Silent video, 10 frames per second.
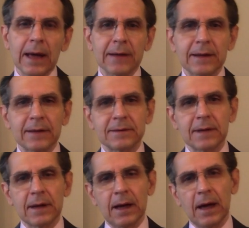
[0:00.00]
and that
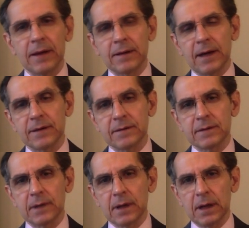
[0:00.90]
and that
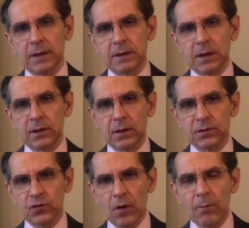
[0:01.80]
the
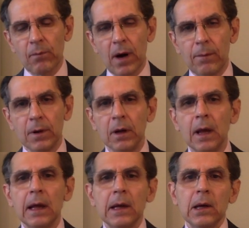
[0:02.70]
the Trump bubble